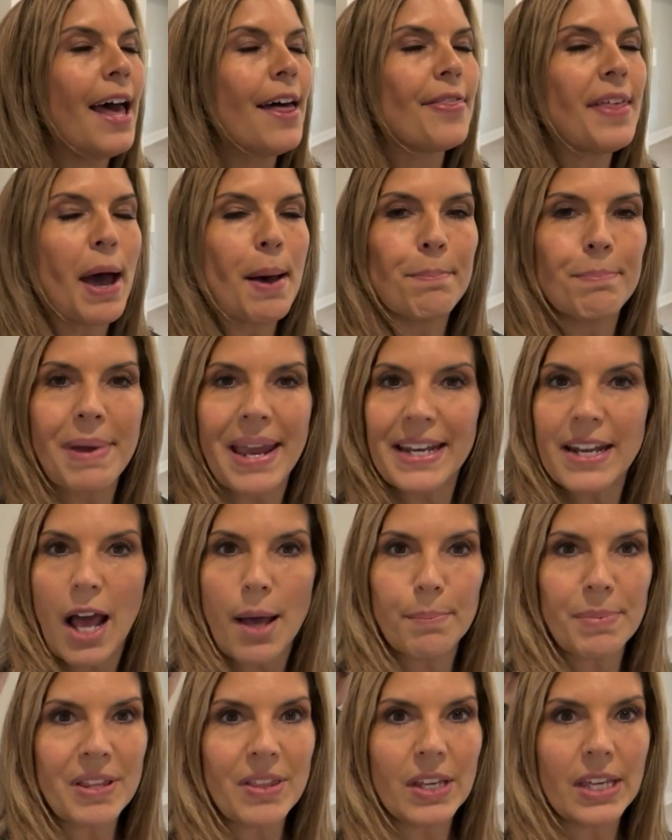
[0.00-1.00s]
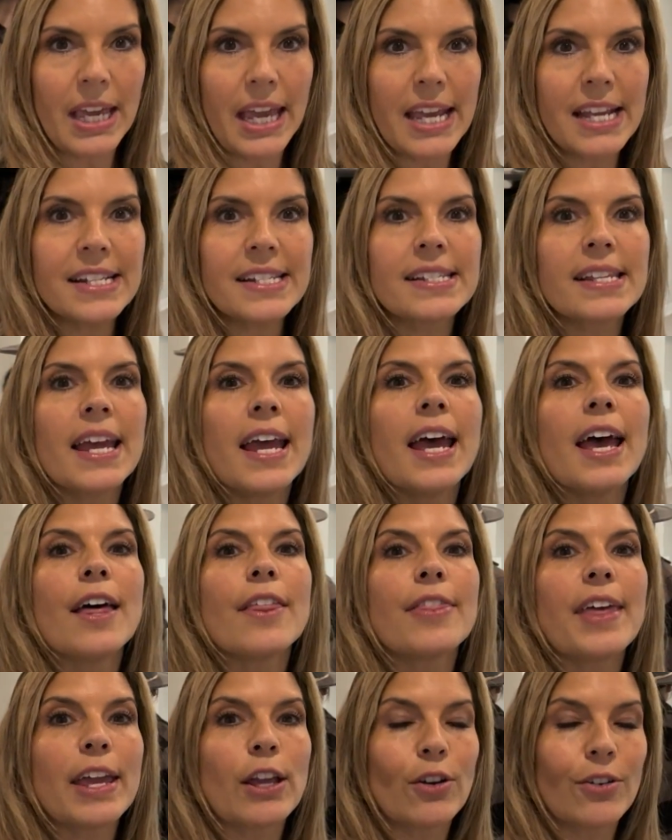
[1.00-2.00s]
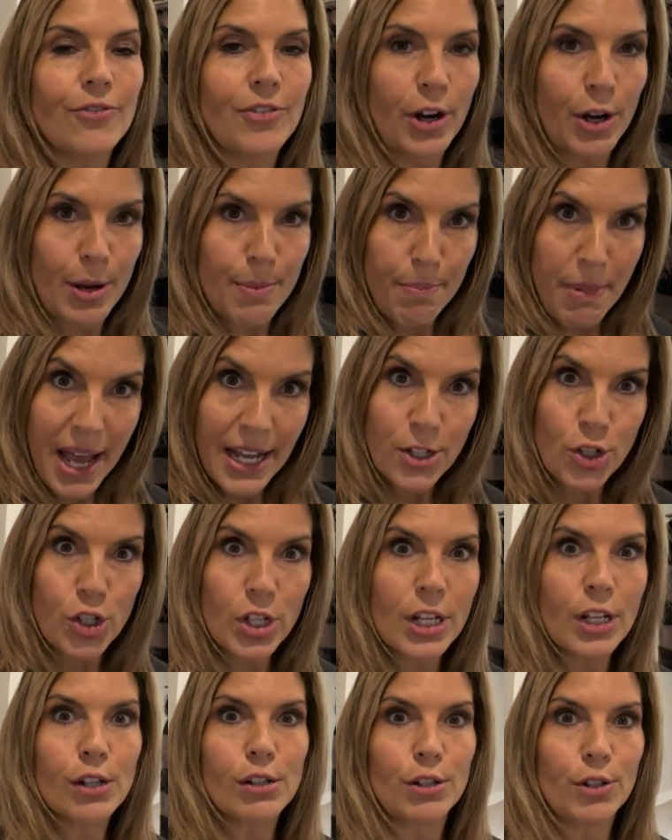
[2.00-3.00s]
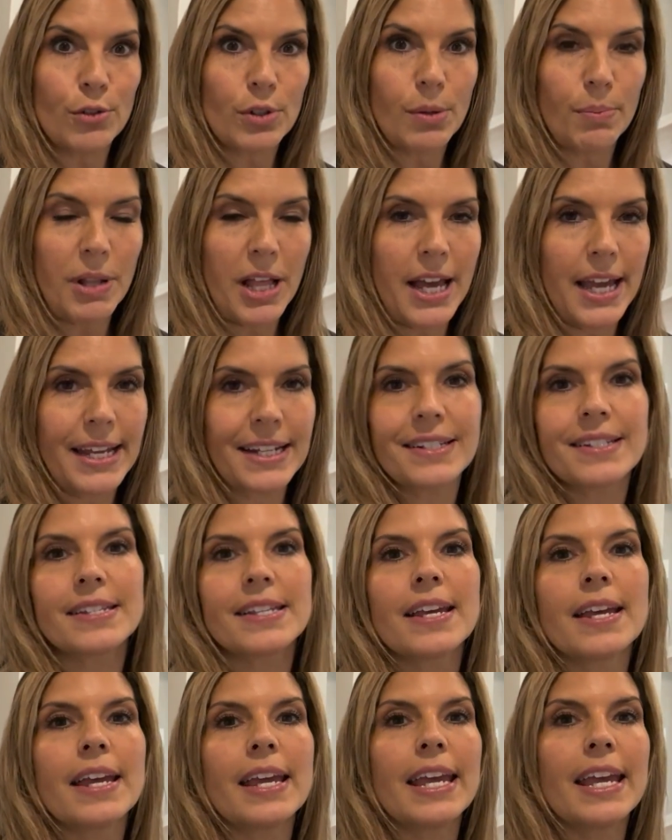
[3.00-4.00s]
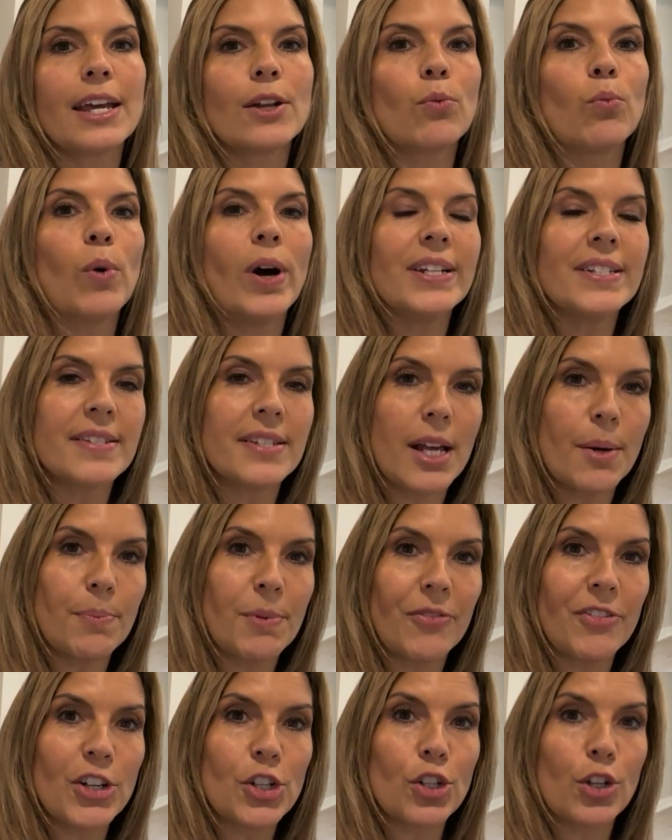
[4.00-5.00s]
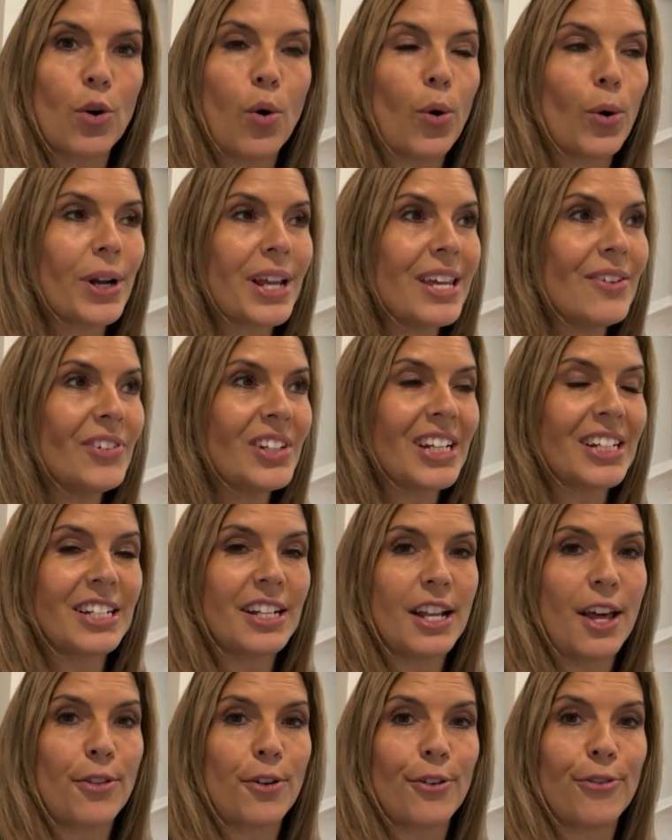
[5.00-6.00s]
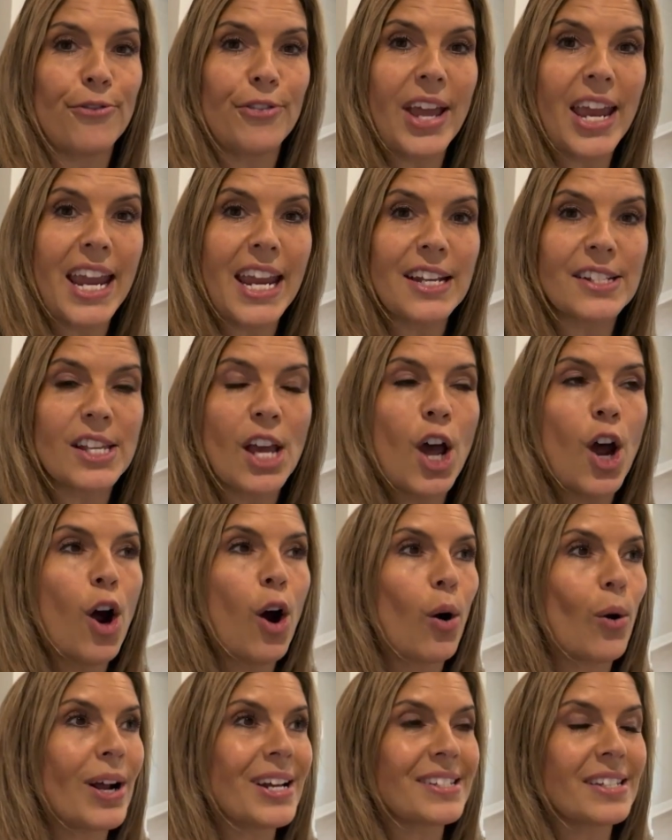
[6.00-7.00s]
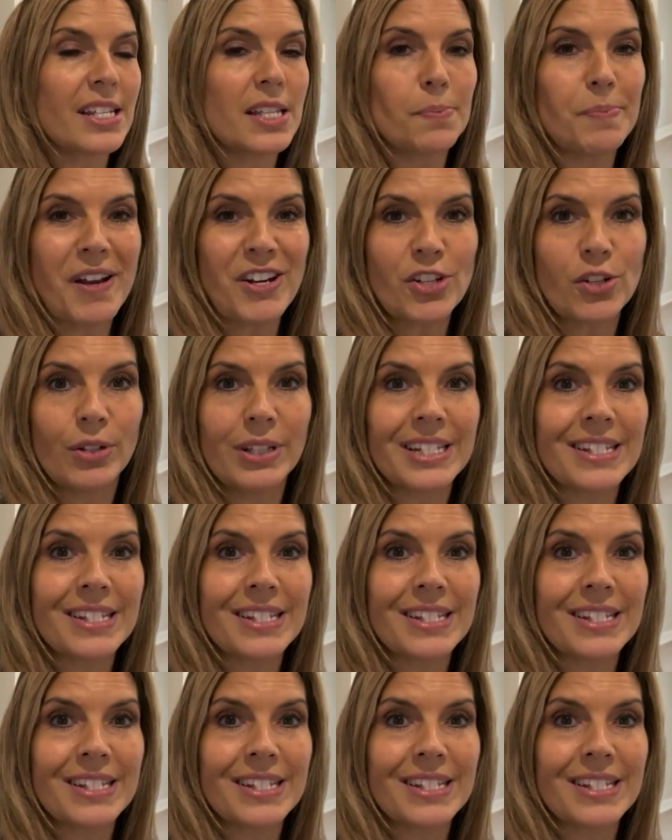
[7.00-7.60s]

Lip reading: That may not be the case. They could very much include the blinds in one subdivision, or even in another phase, or as a special